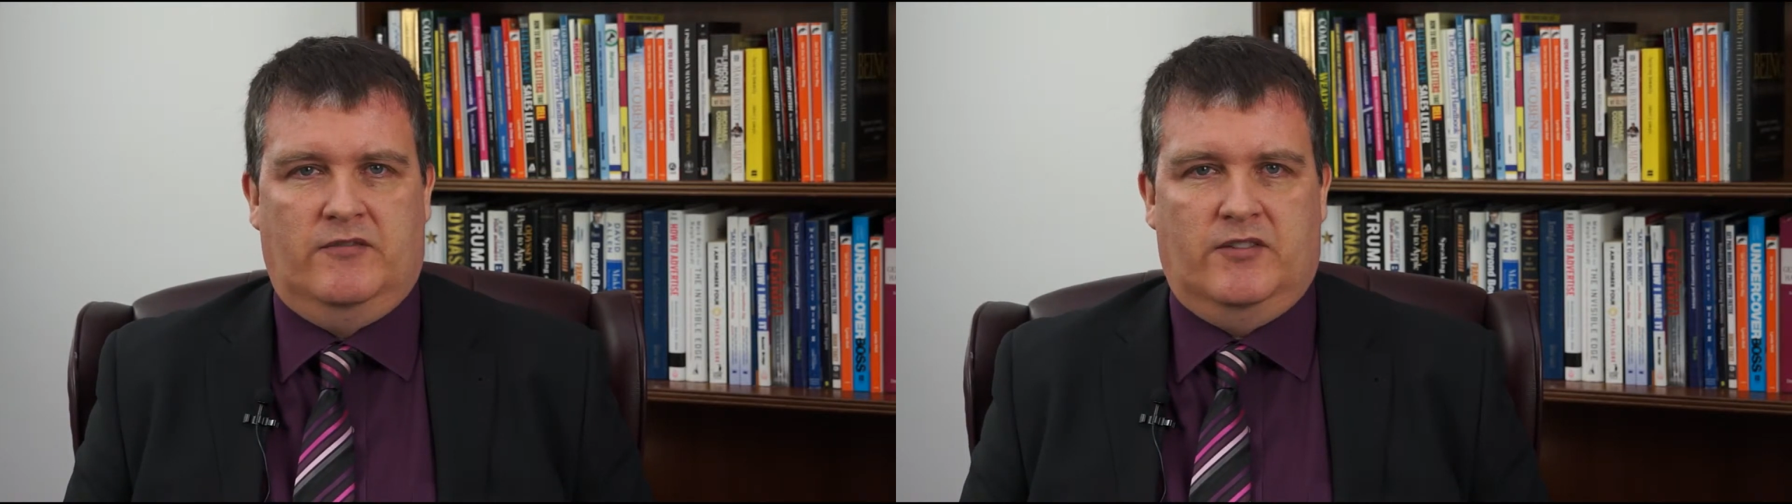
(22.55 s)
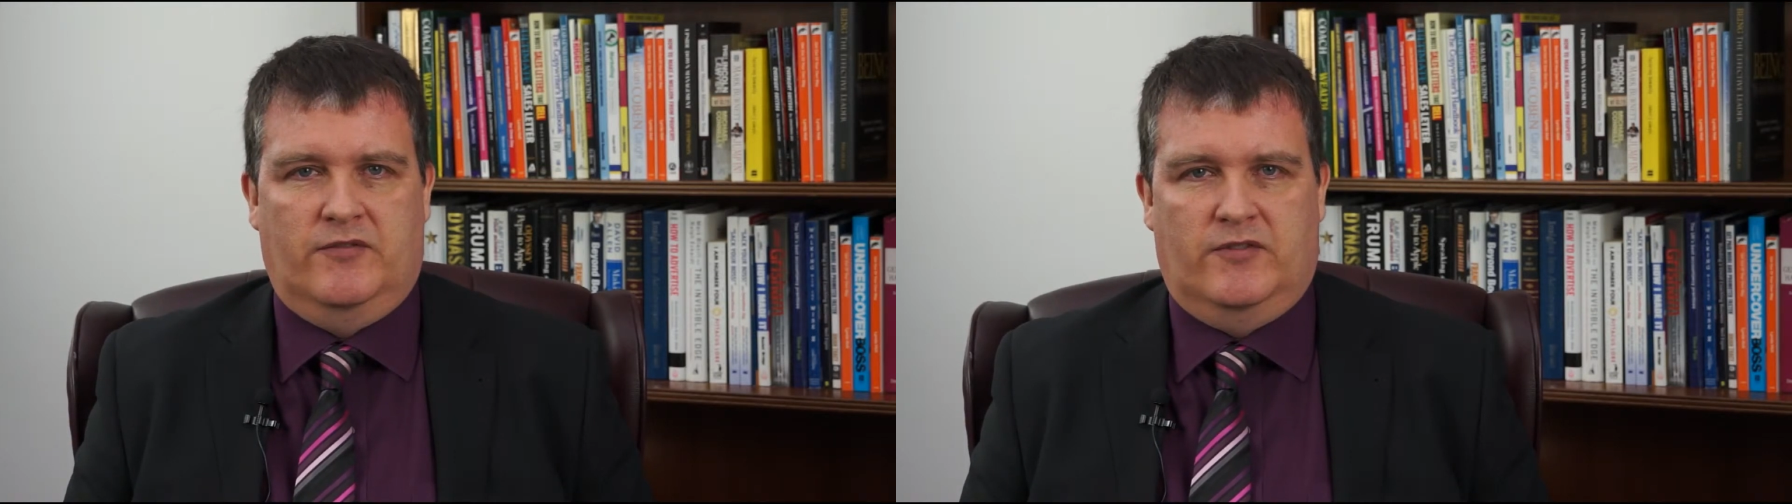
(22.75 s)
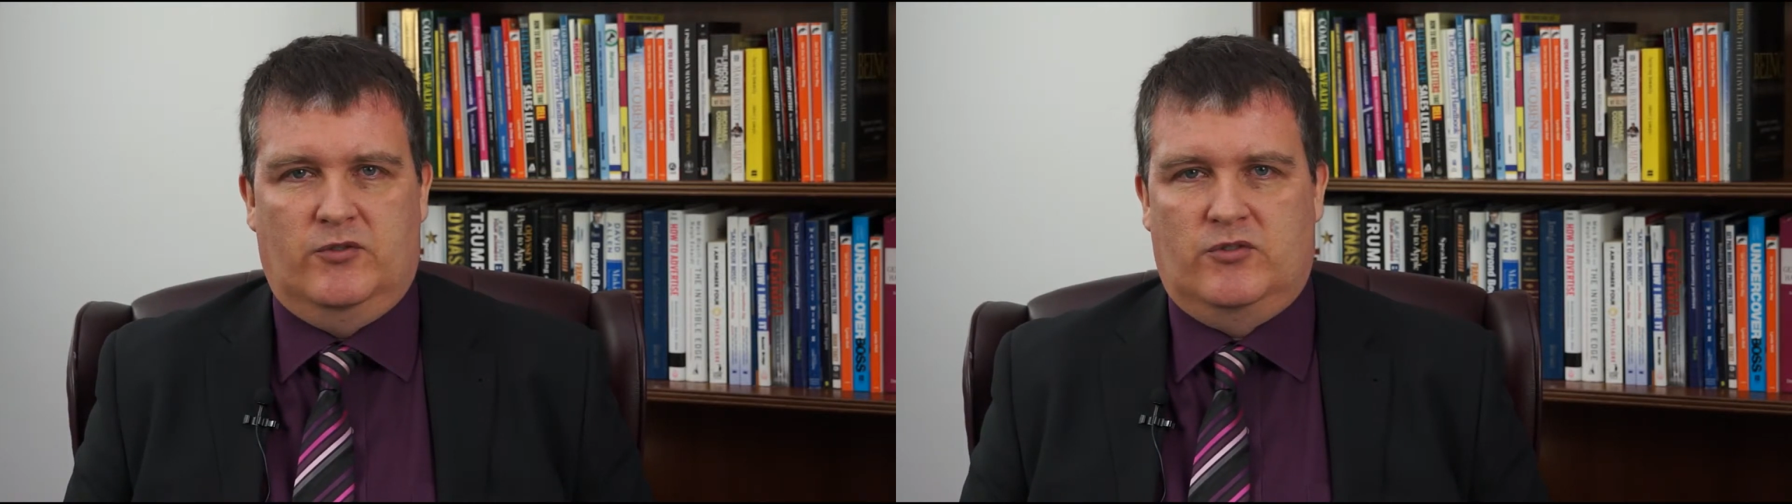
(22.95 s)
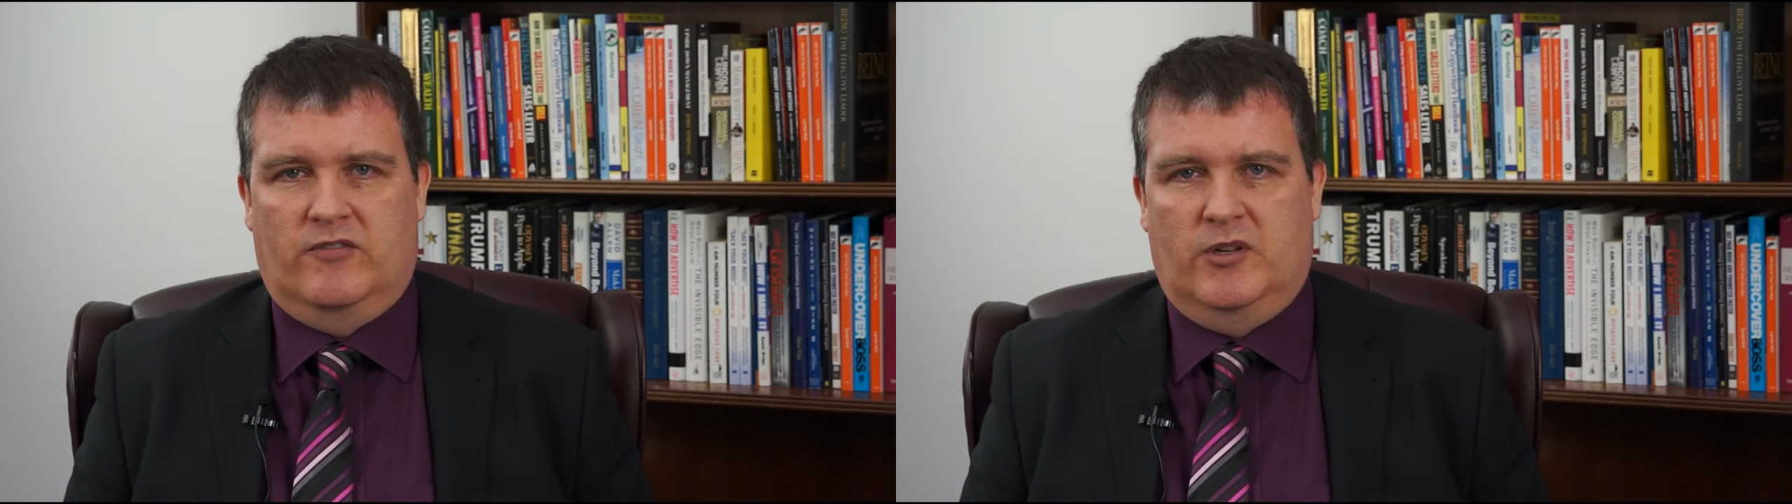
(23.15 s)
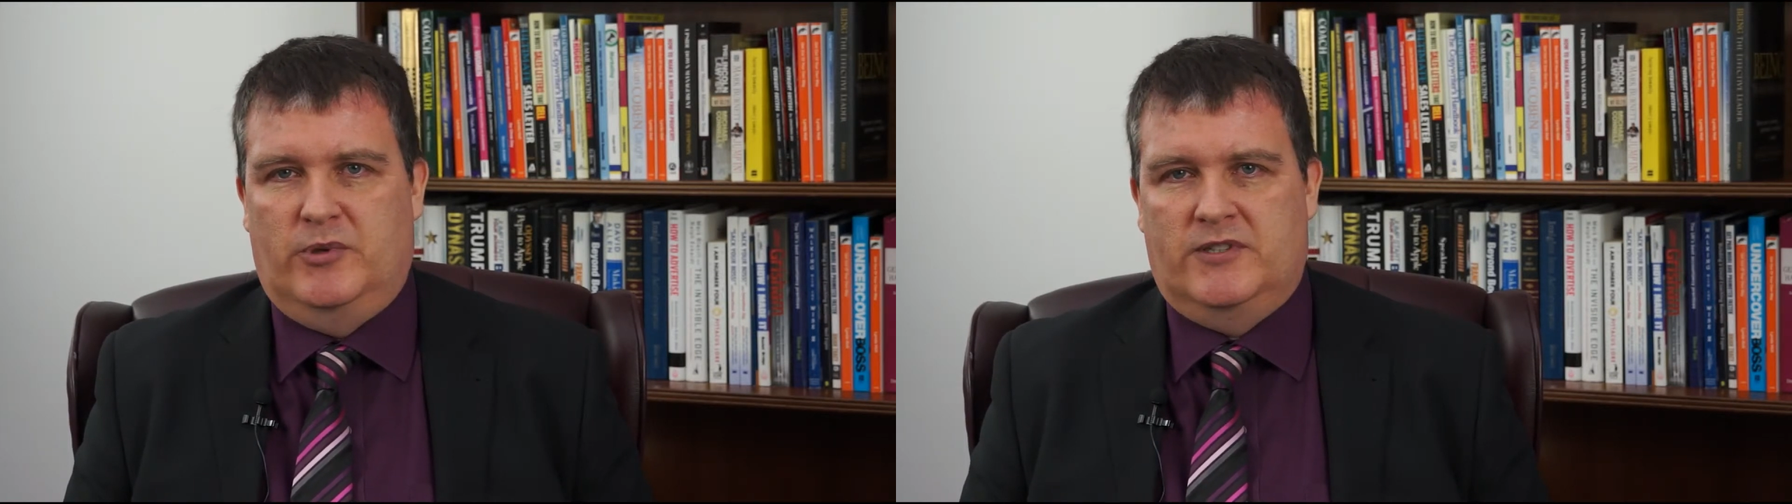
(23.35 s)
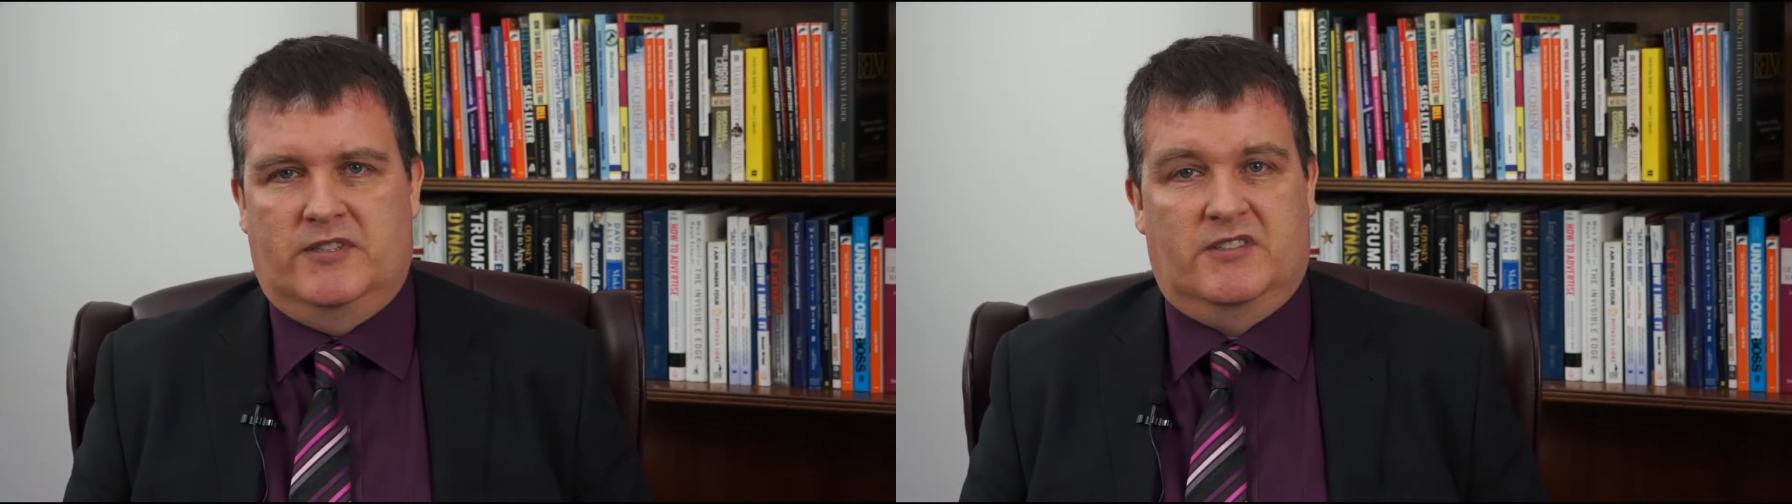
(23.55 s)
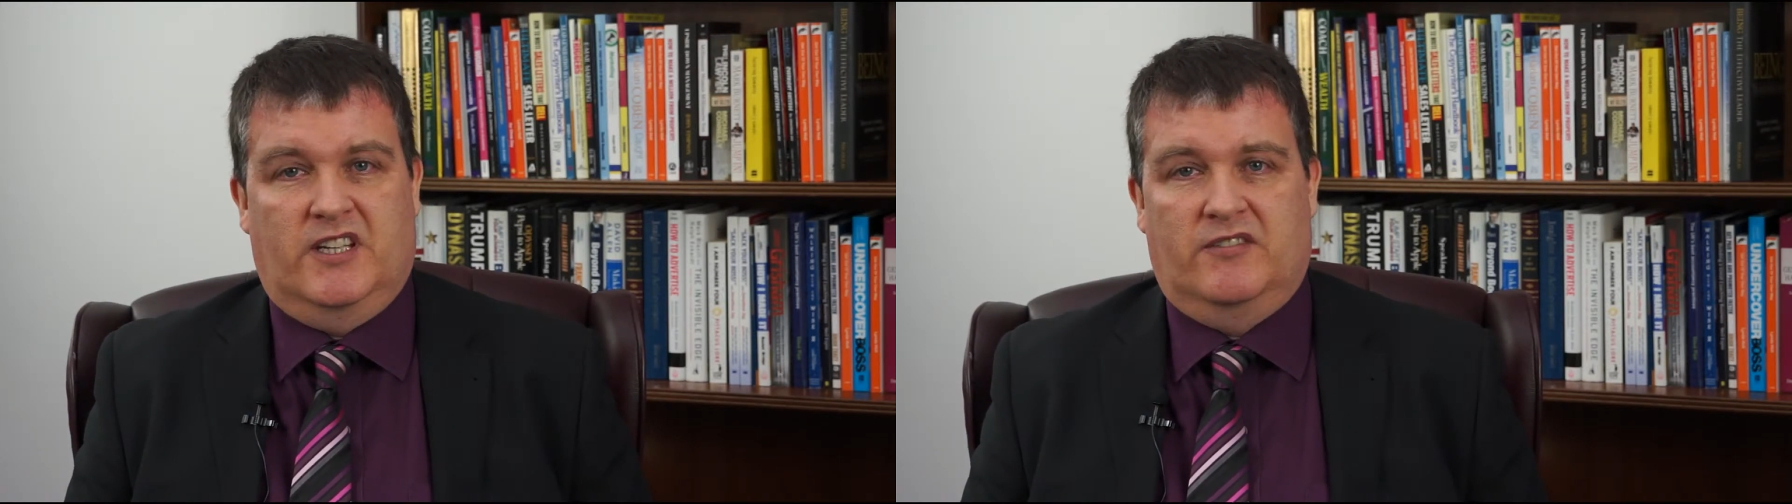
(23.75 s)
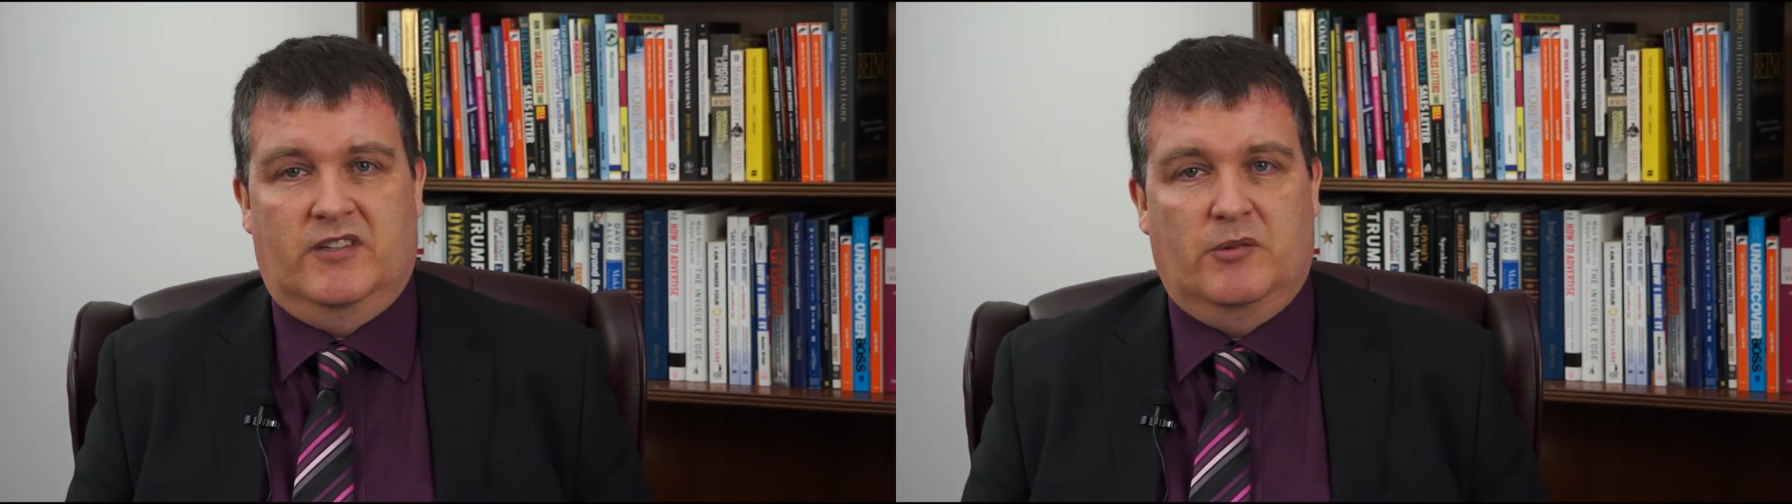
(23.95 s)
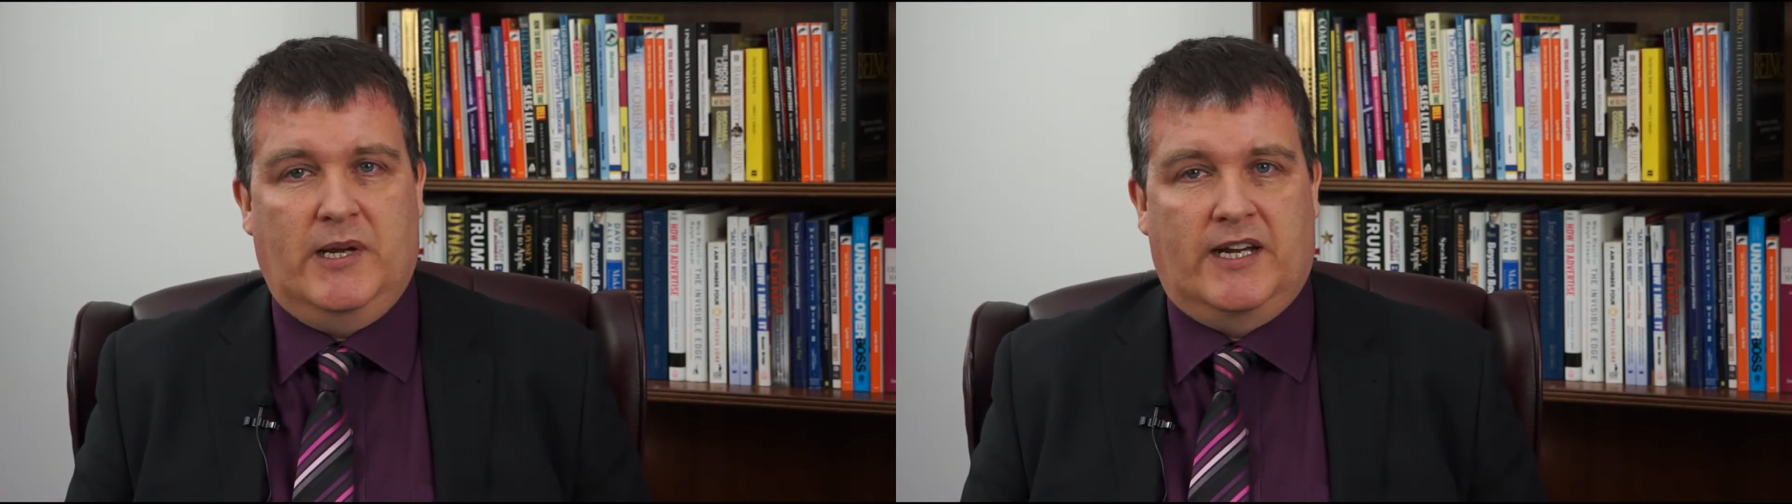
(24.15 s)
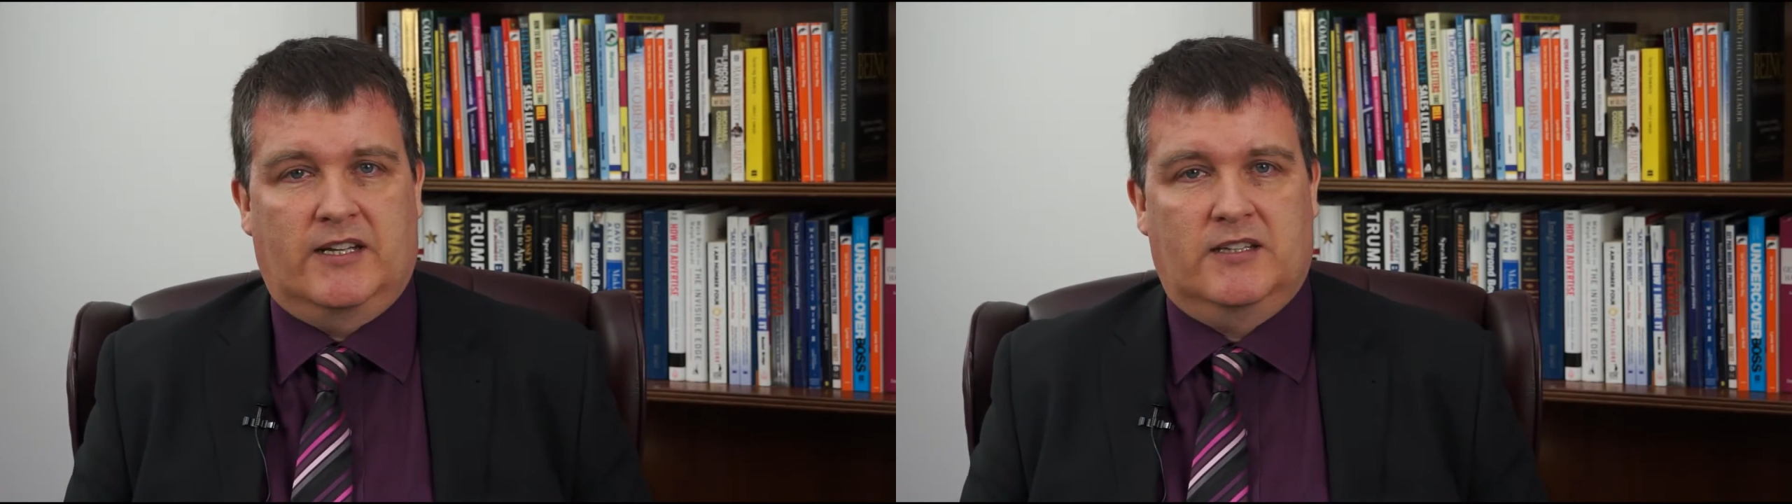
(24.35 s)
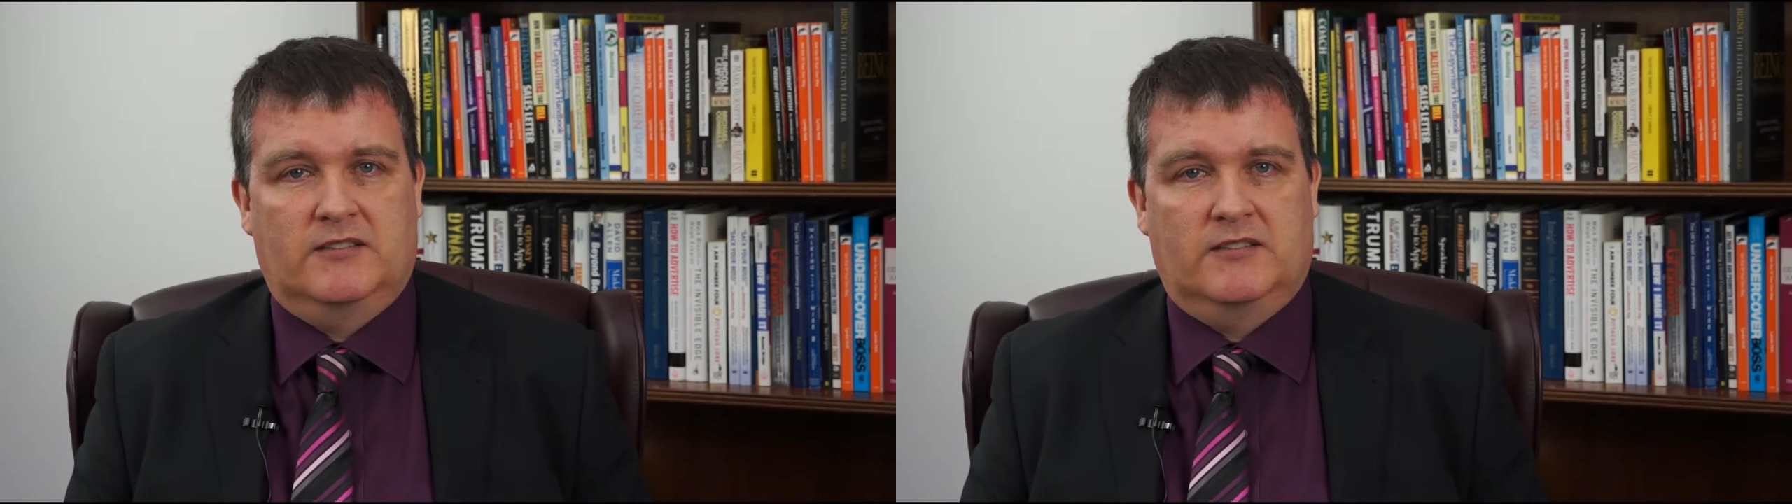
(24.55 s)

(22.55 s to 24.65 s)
for the future of their business, say for the bank,